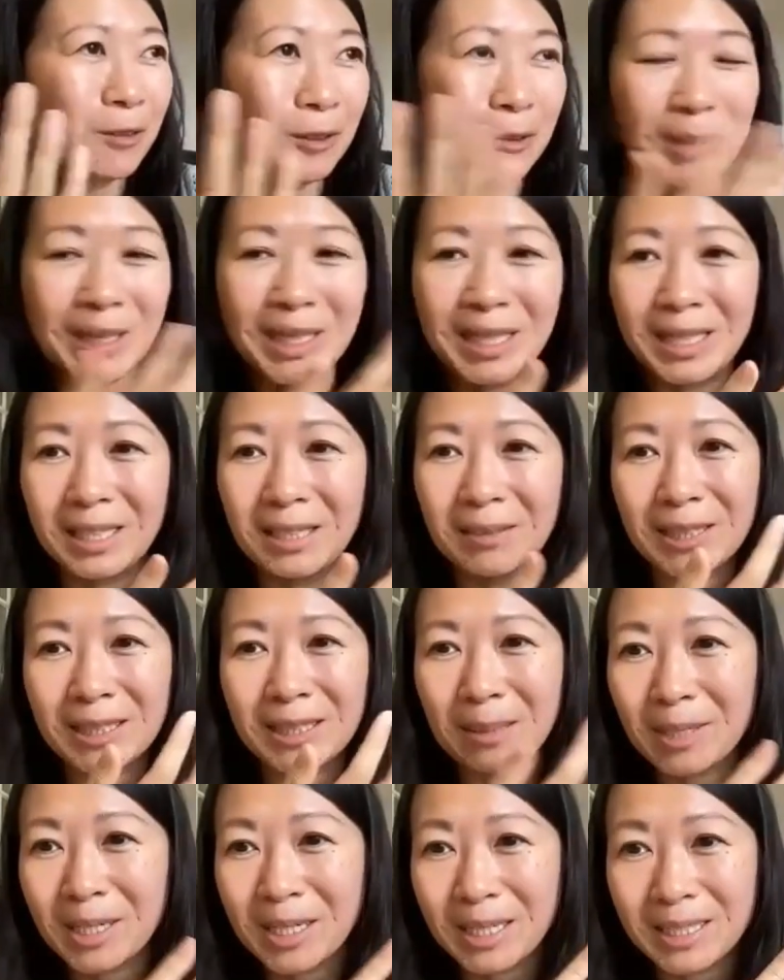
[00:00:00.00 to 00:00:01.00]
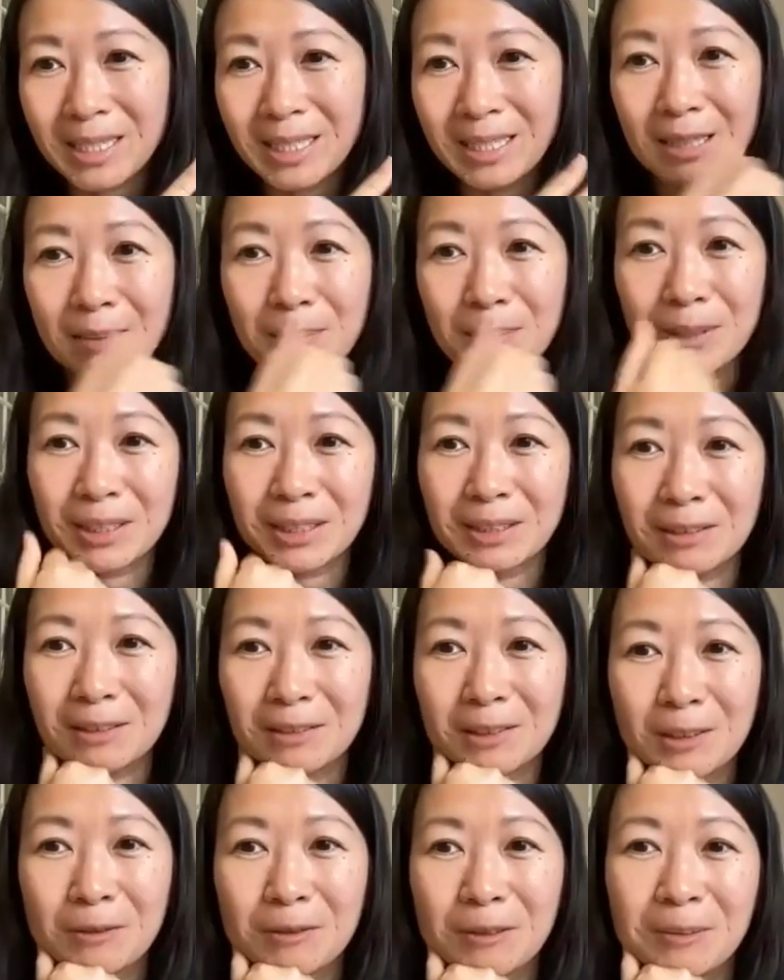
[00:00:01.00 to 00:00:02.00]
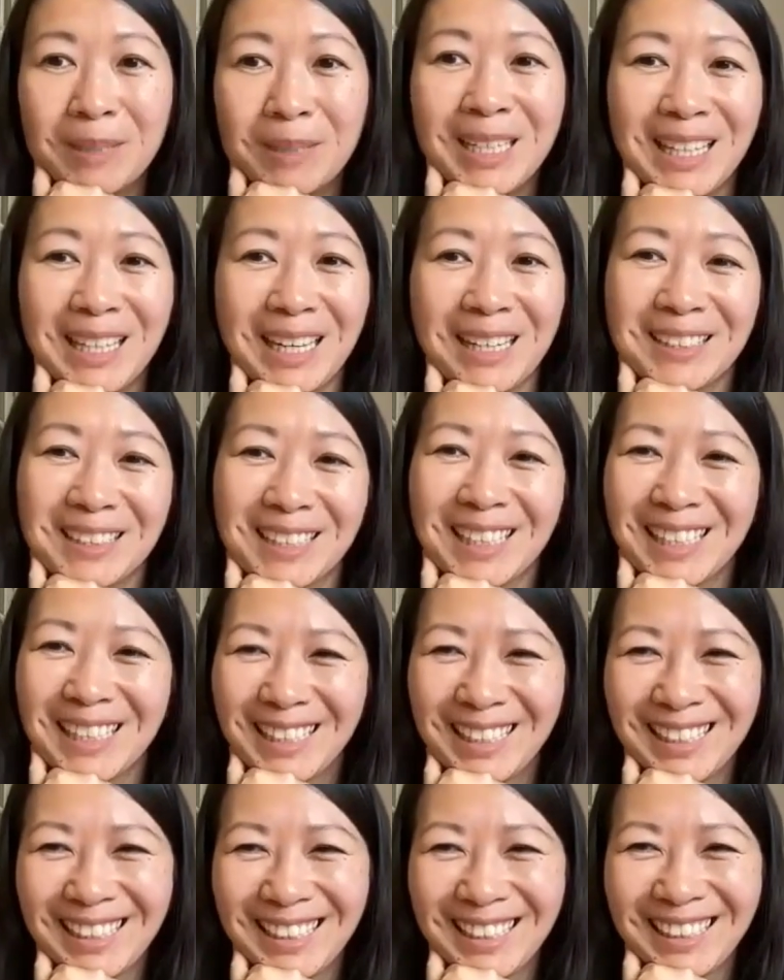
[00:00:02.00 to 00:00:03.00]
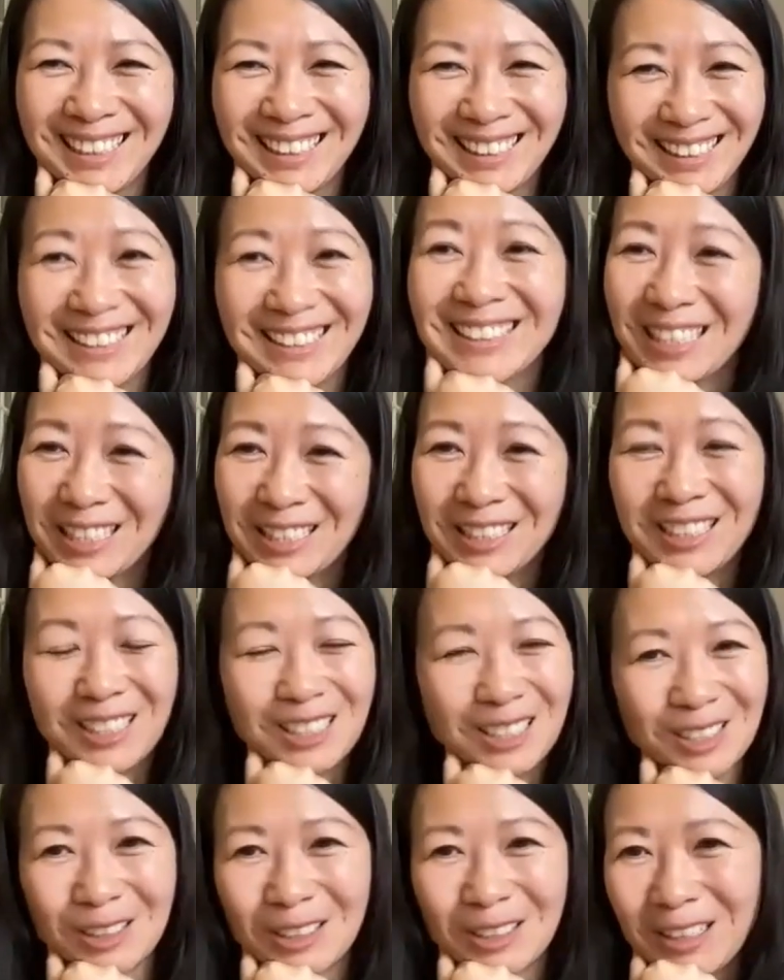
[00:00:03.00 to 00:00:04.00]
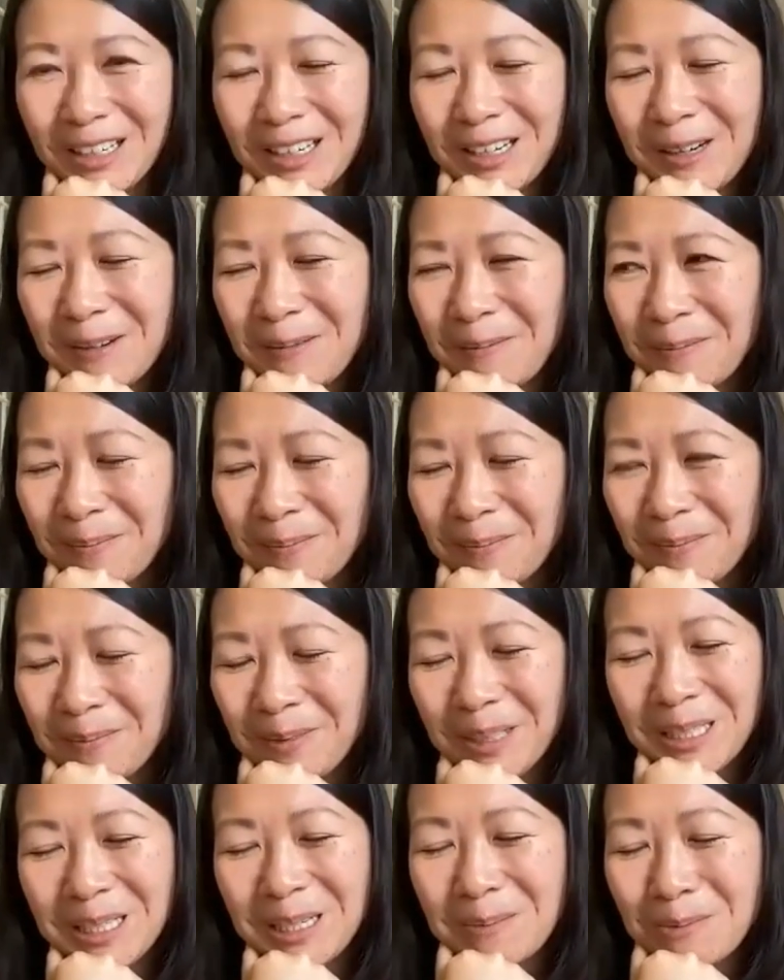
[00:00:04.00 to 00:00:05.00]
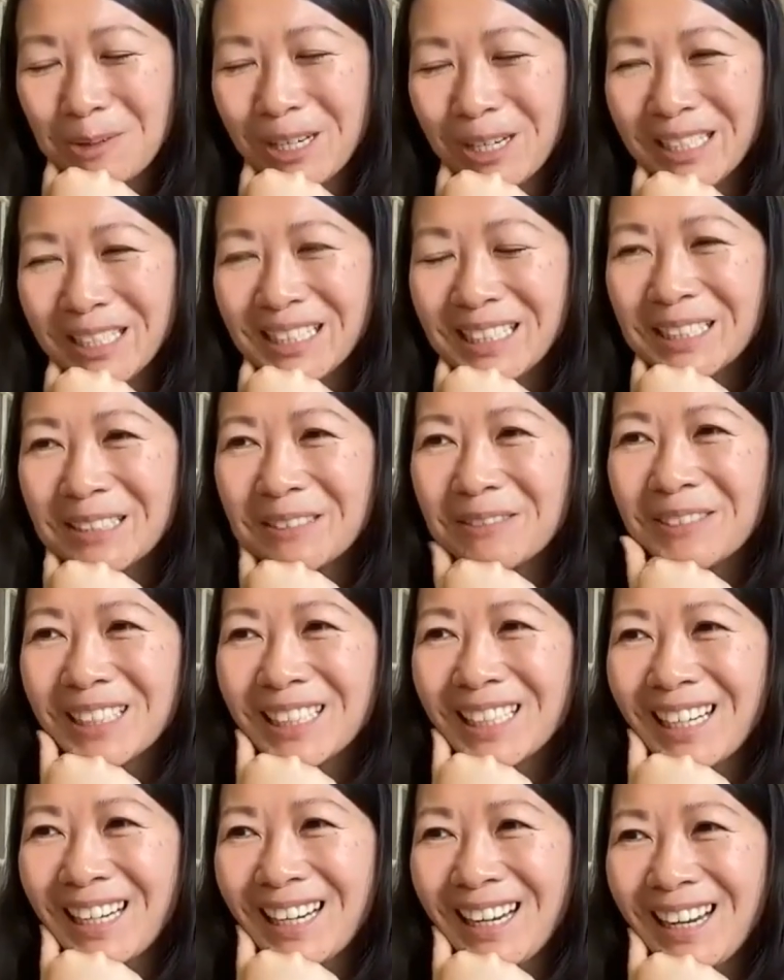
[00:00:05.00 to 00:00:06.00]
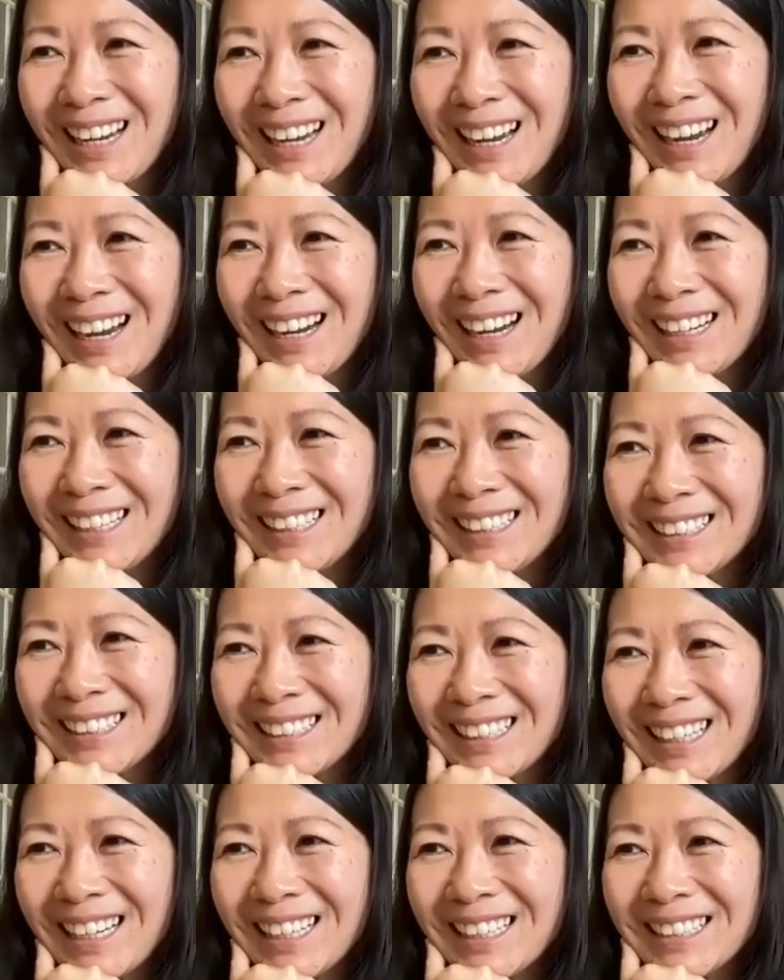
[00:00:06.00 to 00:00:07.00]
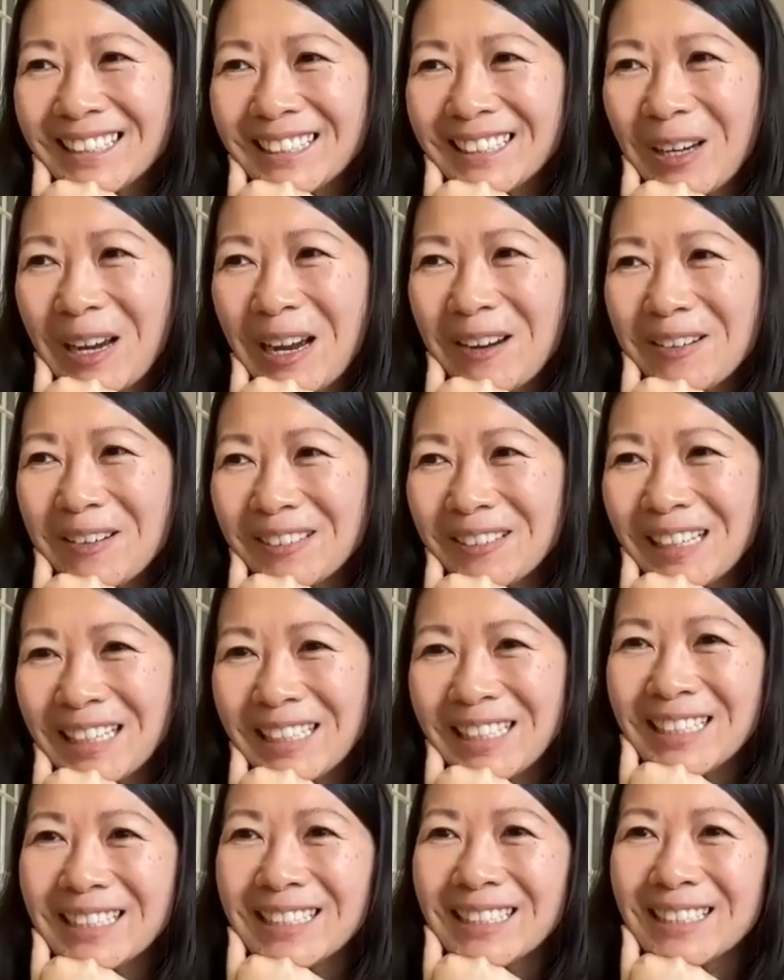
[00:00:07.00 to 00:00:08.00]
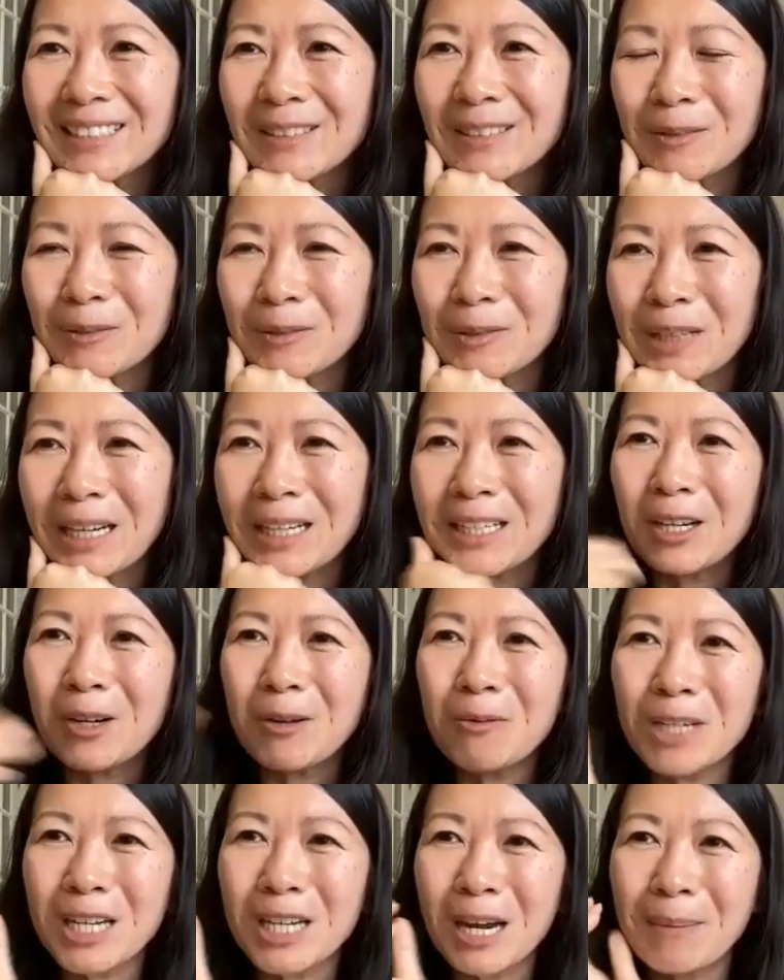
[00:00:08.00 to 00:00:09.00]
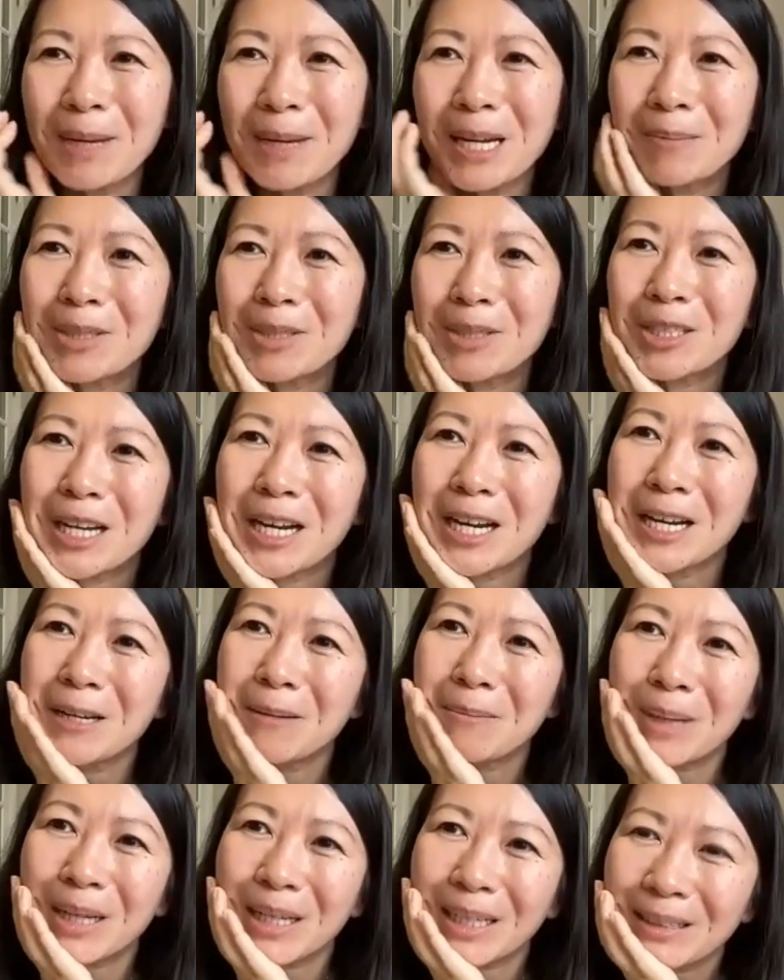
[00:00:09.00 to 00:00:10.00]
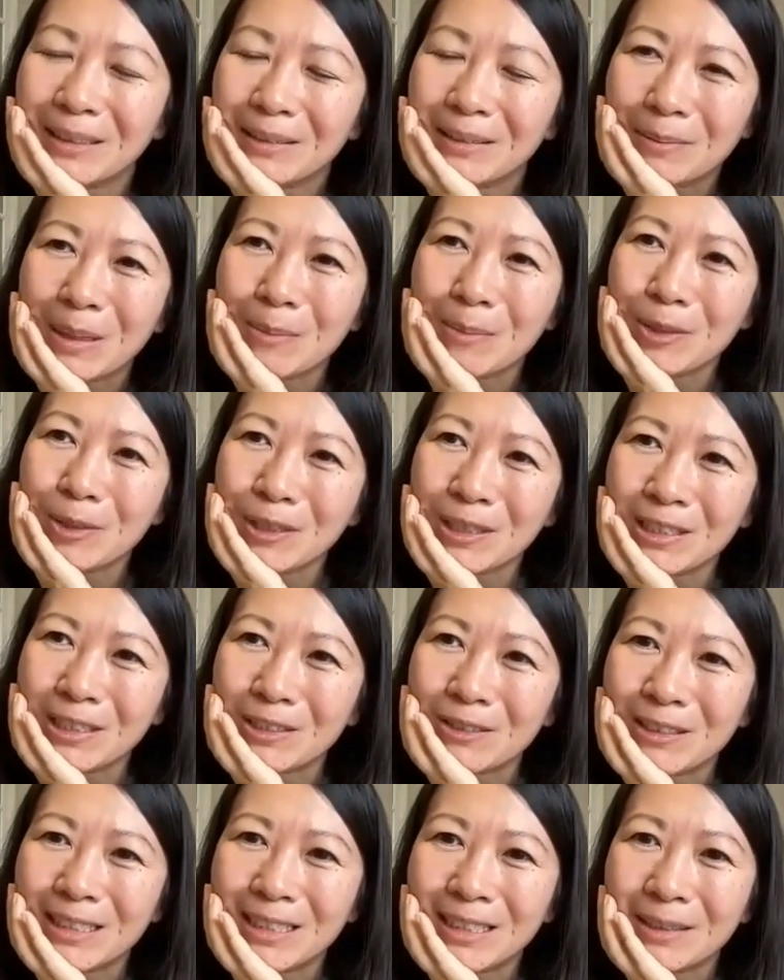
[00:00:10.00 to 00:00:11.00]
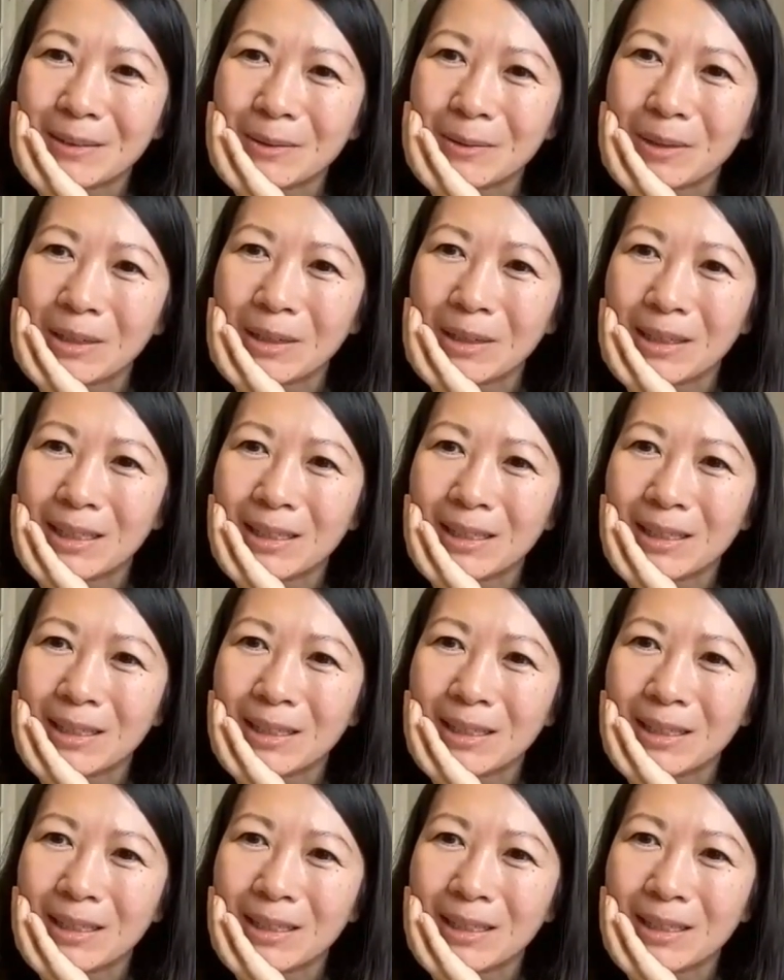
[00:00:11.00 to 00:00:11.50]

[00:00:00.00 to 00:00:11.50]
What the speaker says: for me anyways. I'm not a techie person, so for me that's like it's really impressive. And so I guess I know we're coming up to time, but maybe we can squeeze in